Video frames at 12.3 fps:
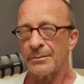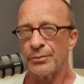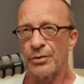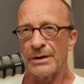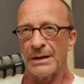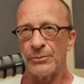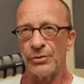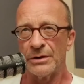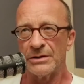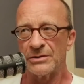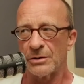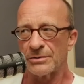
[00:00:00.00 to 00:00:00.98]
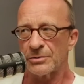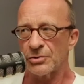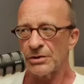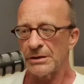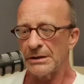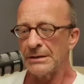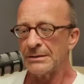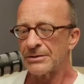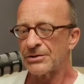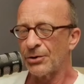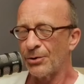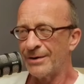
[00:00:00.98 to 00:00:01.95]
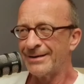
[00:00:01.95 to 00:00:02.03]
polyamory is also shitty.
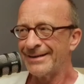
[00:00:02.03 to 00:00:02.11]
So